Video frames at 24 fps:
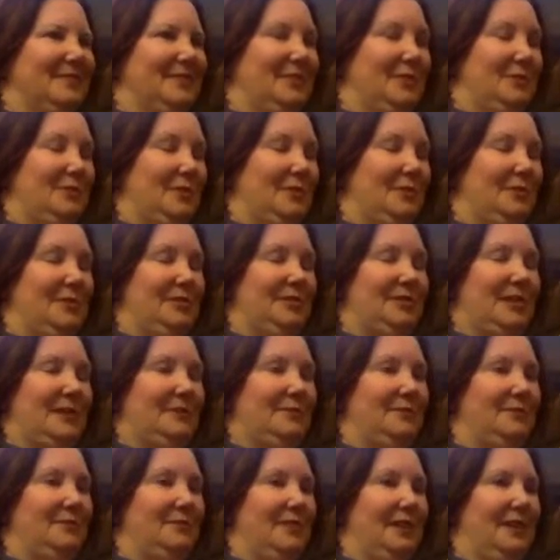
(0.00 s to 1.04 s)
Do you want to read
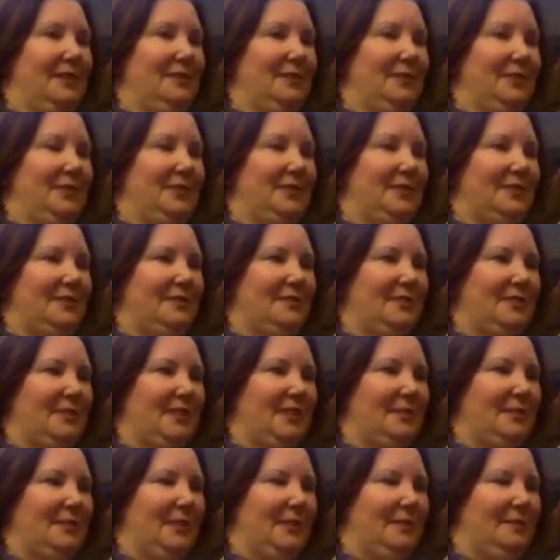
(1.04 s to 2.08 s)
chapter 5, or are you done for the
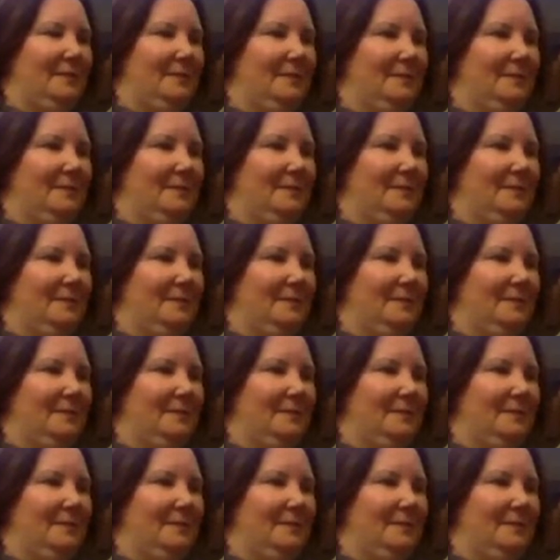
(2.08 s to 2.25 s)
night, babe?